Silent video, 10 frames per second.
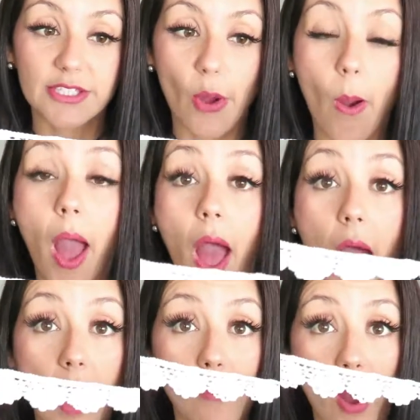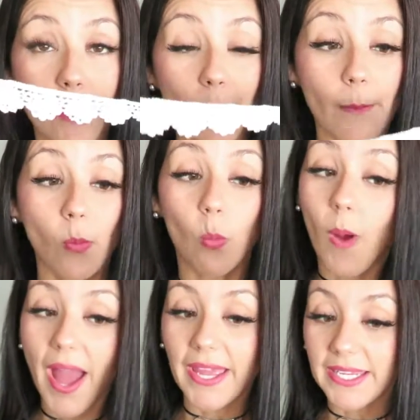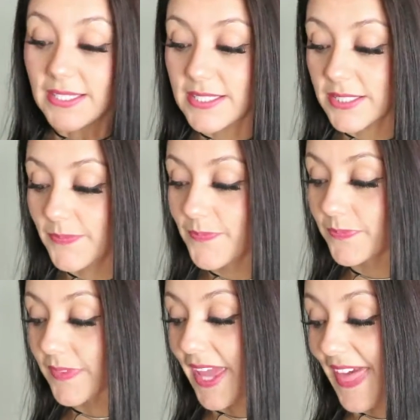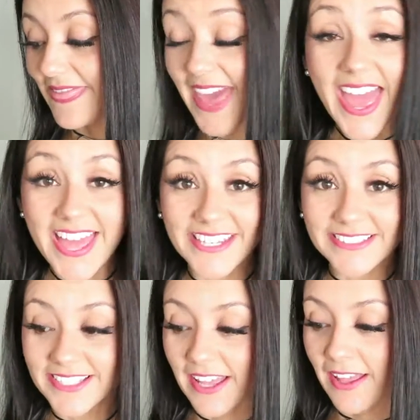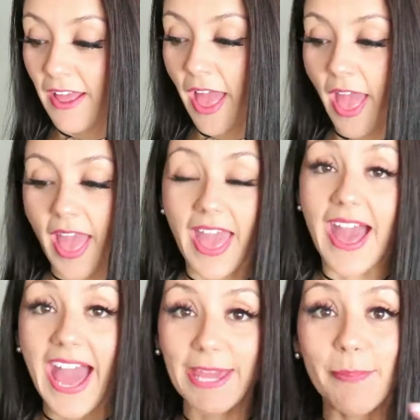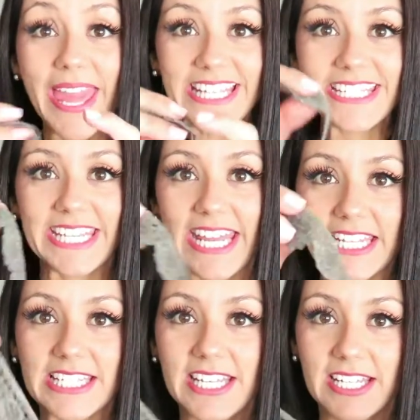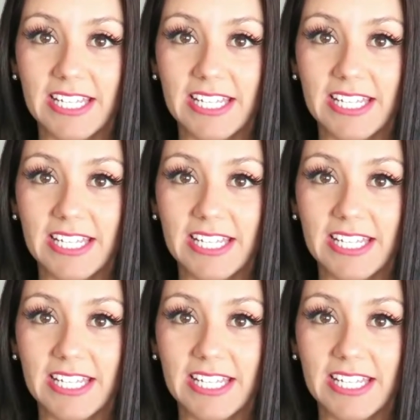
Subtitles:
So I bought white, and then I painted it.